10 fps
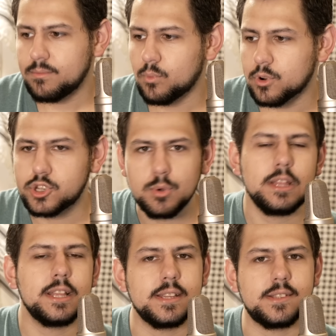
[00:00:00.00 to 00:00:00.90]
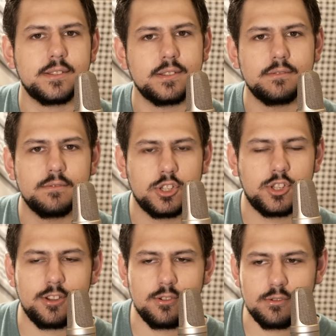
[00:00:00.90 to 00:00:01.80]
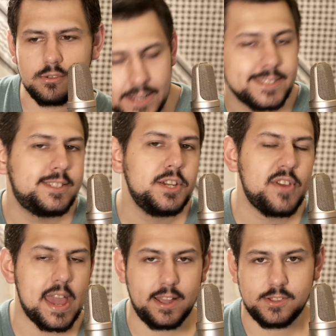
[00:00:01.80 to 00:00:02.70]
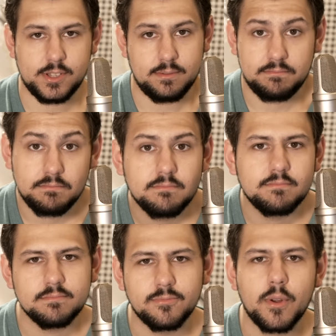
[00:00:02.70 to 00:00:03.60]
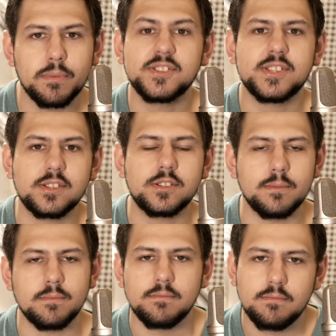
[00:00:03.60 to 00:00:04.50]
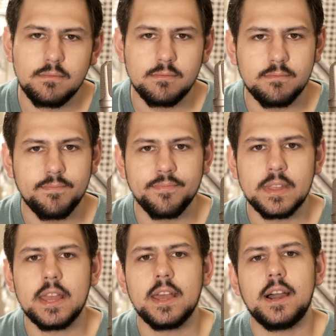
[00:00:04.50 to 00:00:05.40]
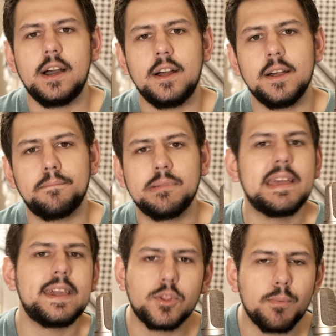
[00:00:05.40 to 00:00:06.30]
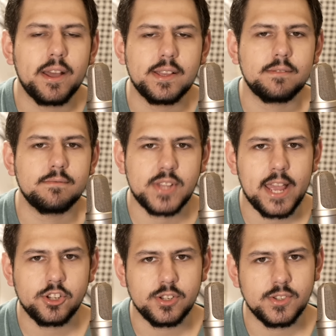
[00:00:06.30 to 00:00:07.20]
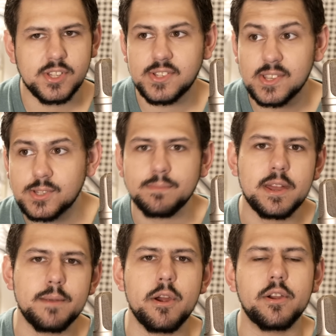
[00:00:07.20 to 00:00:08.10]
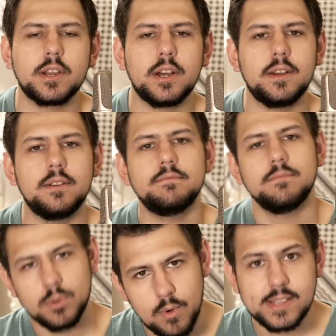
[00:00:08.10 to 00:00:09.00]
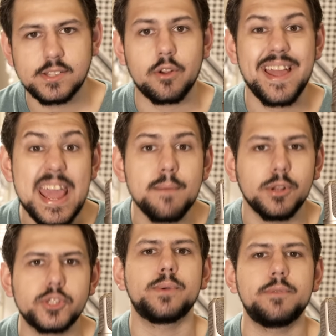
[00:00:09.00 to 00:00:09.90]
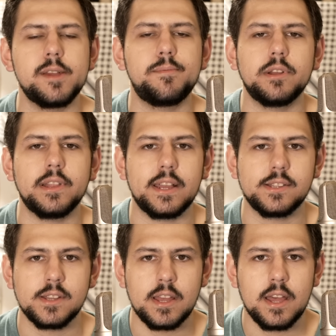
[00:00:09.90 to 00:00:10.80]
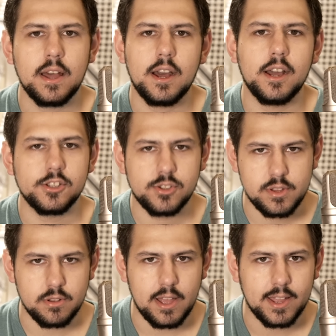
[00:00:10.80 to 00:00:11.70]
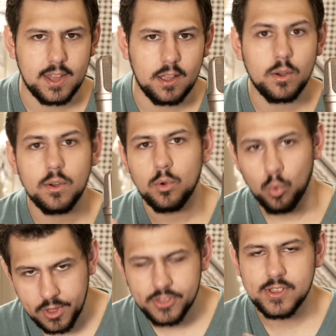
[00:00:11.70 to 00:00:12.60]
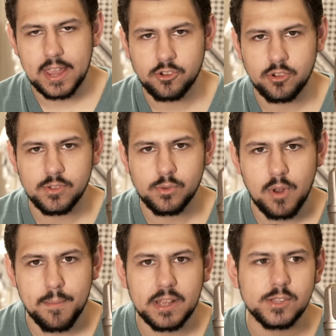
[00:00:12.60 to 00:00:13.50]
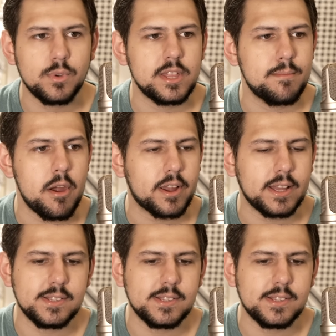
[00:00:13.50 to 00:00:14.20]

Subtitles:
We're doing this to deviate from the system plagued by sanctions, the system that America, the West, are able to manipulate to their liking with sanctions, right? Because when the Americans